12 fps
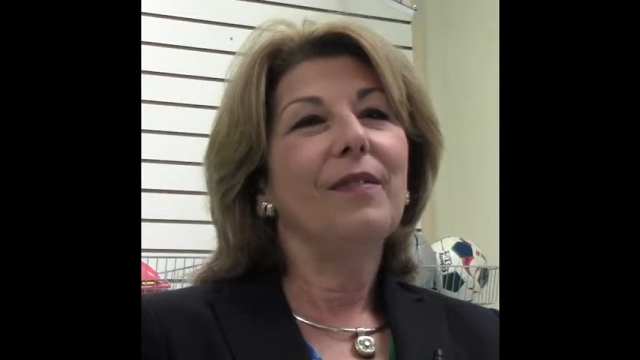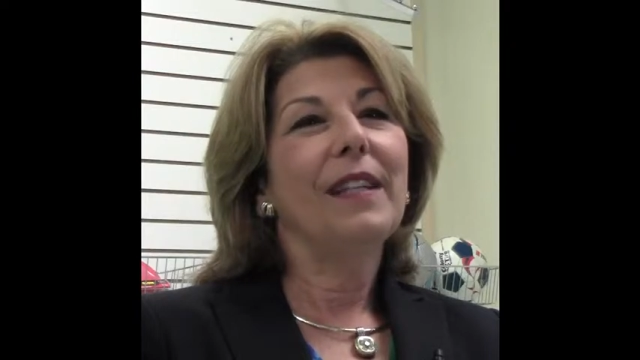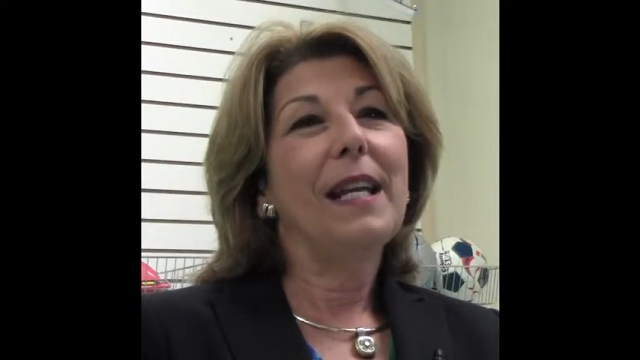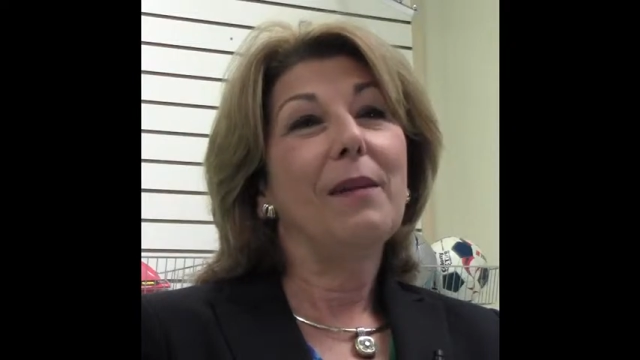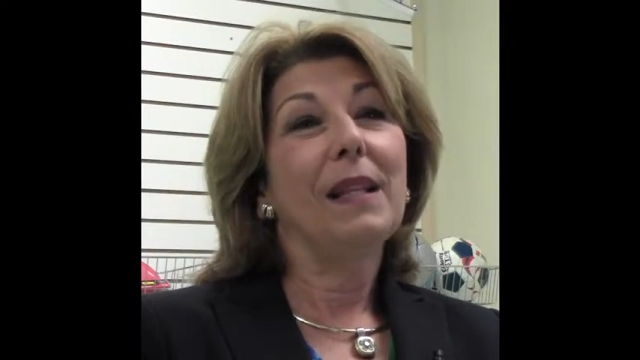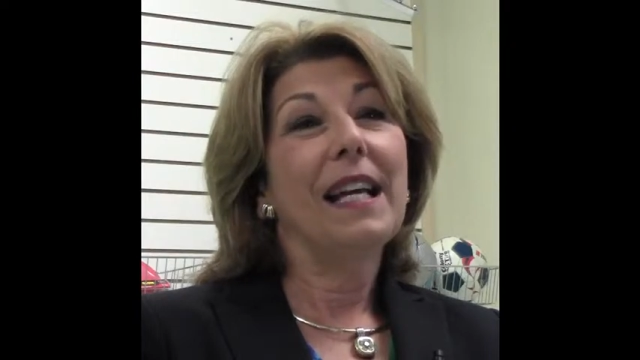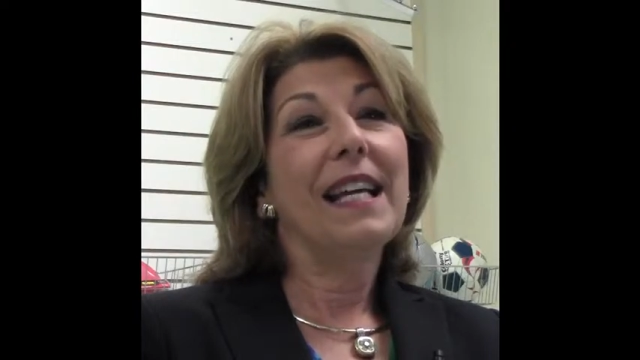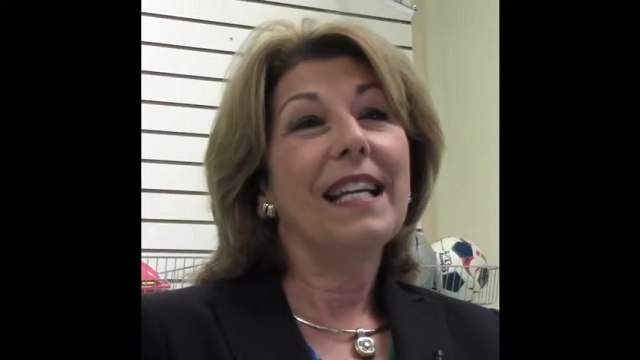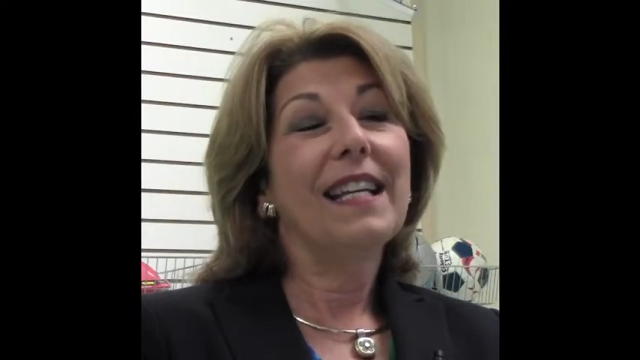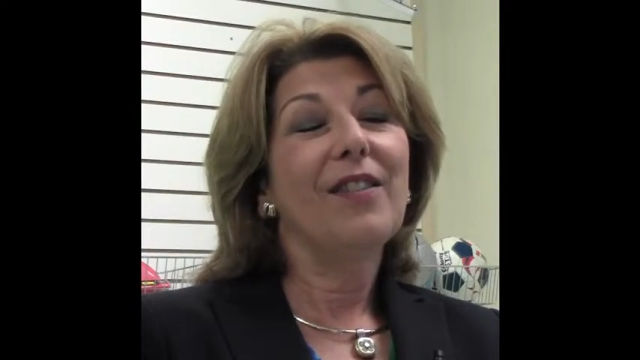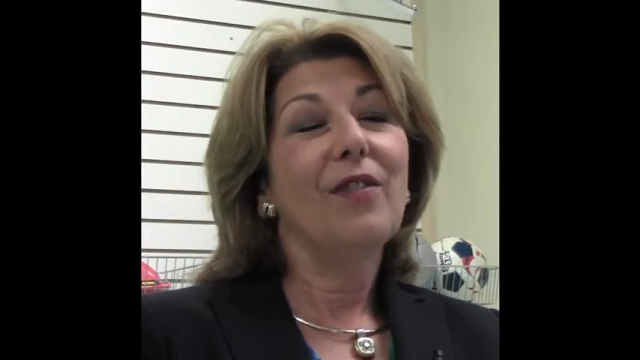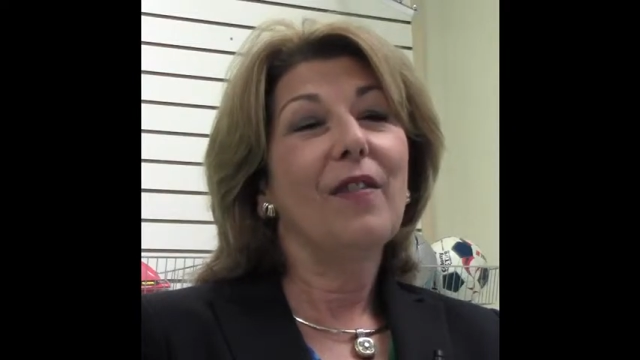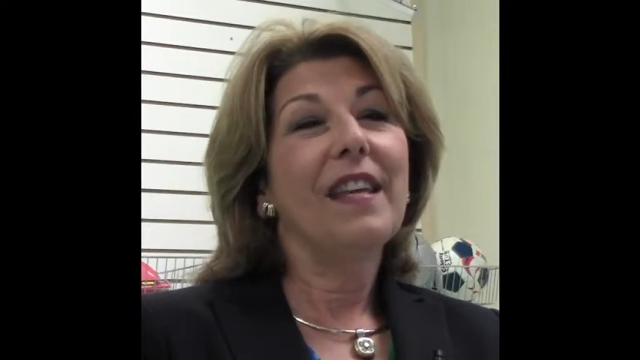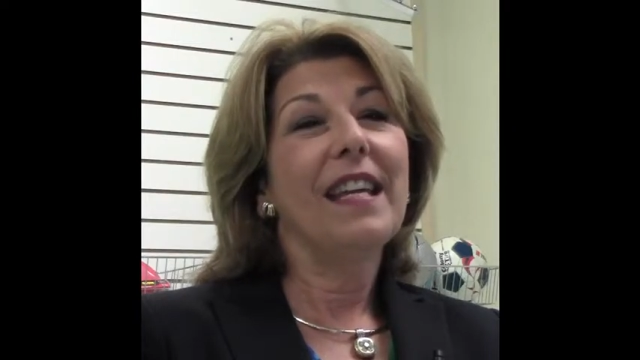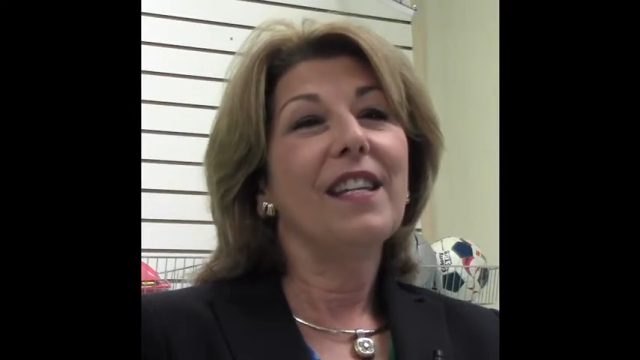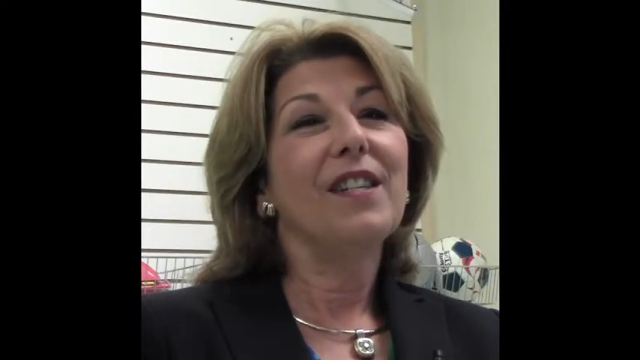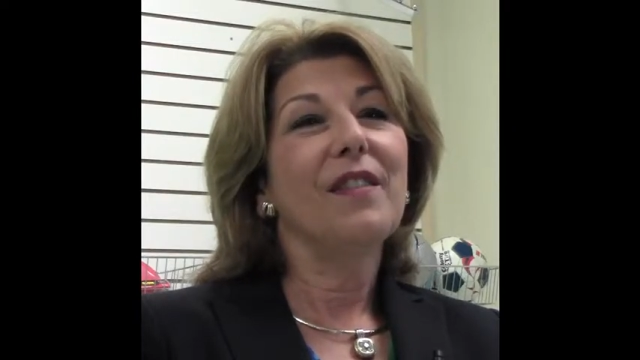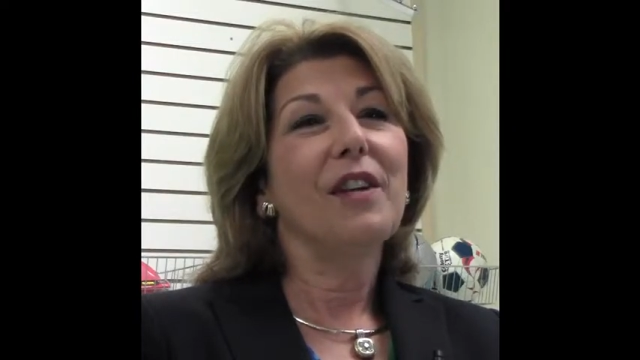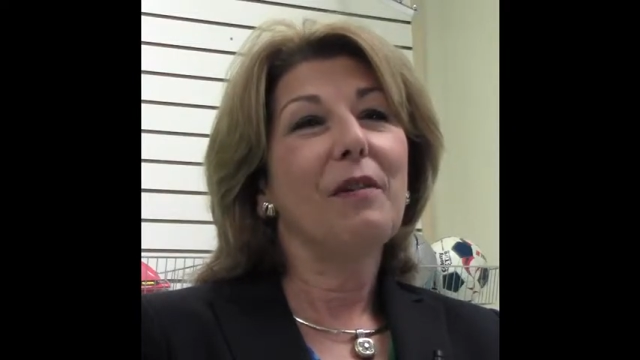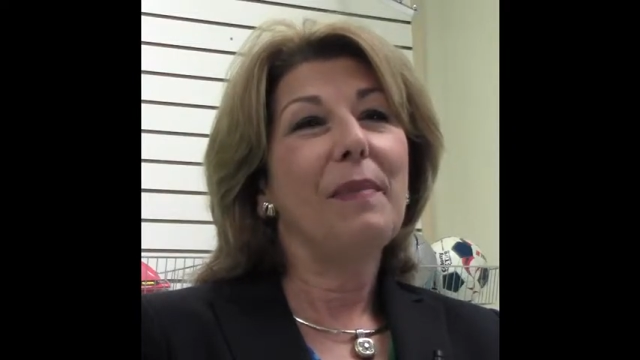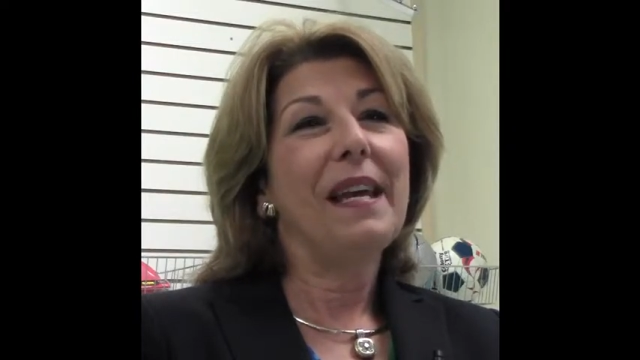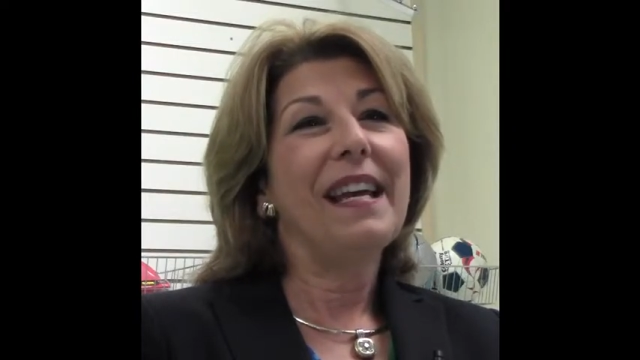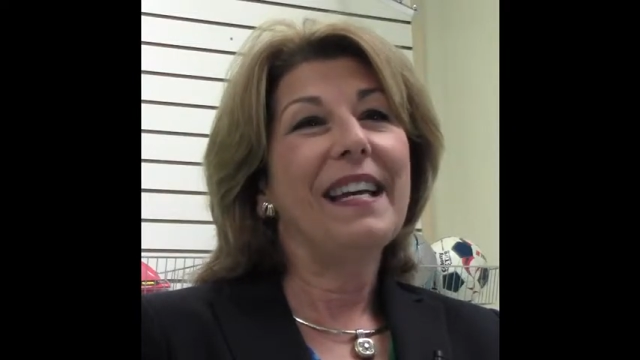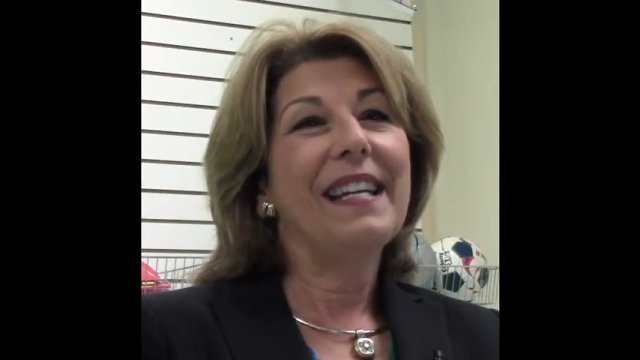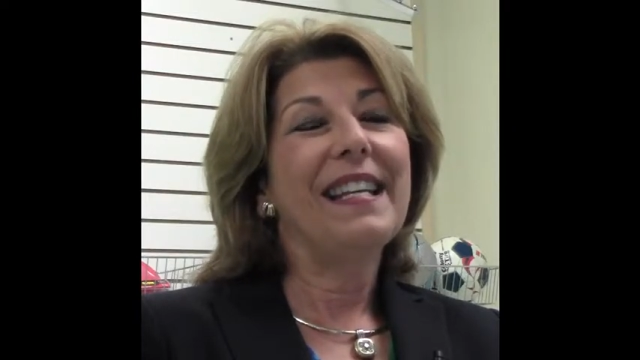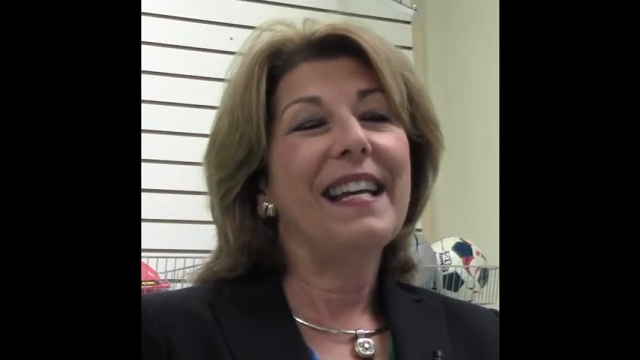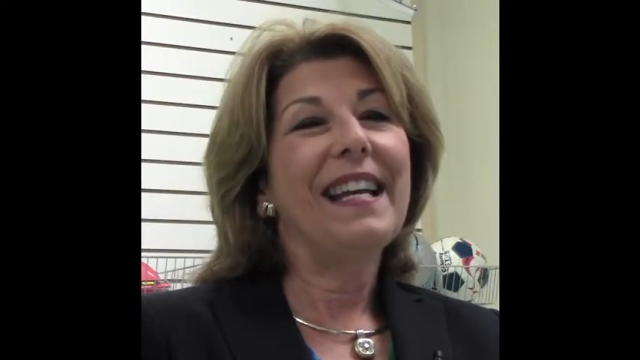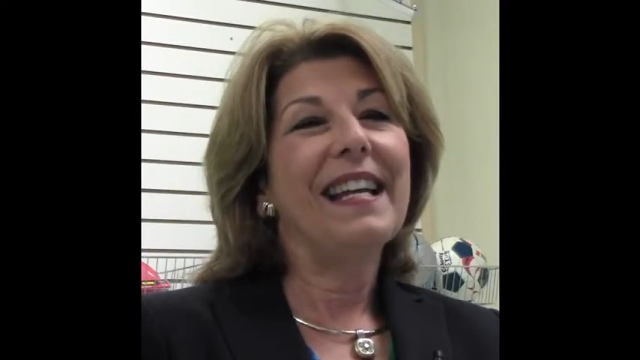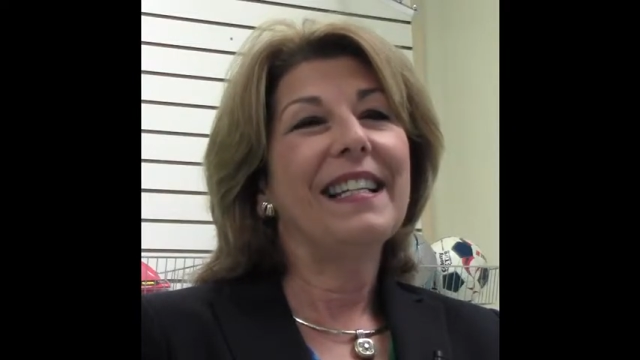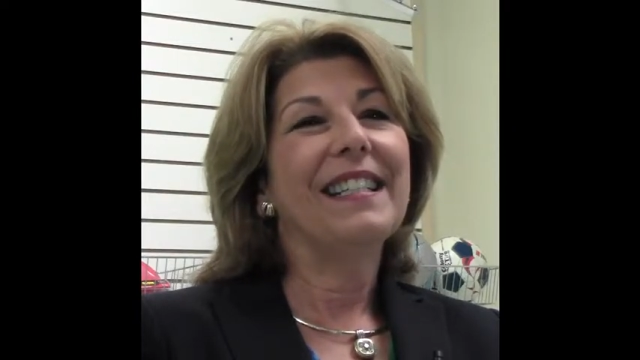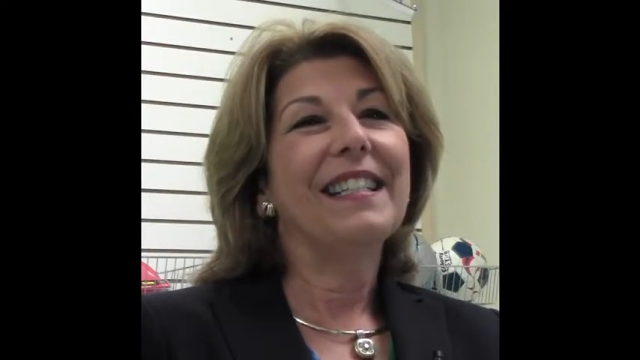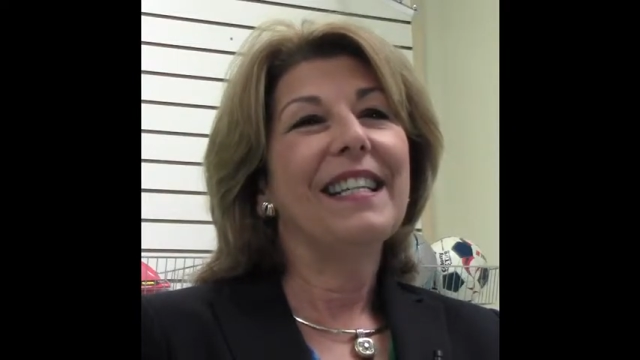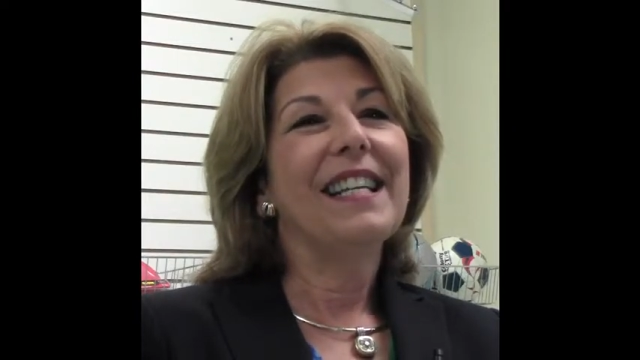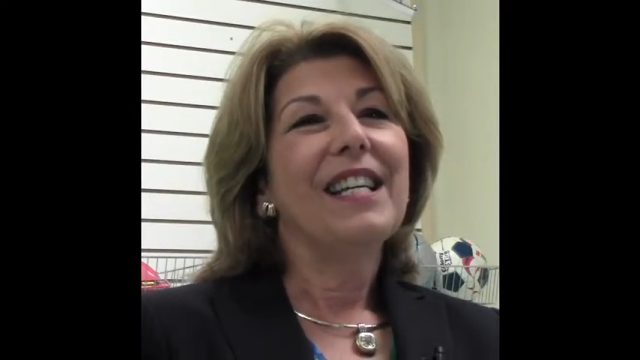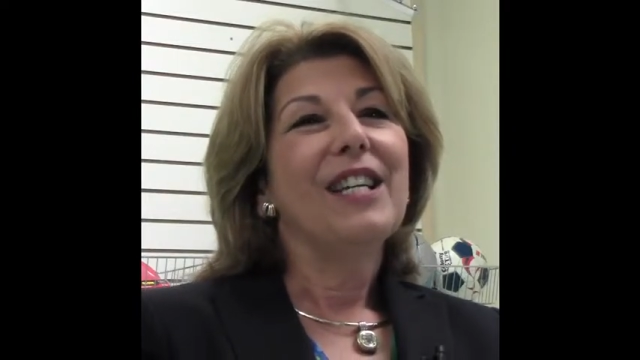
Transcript: laid a blanket on the end of their bed and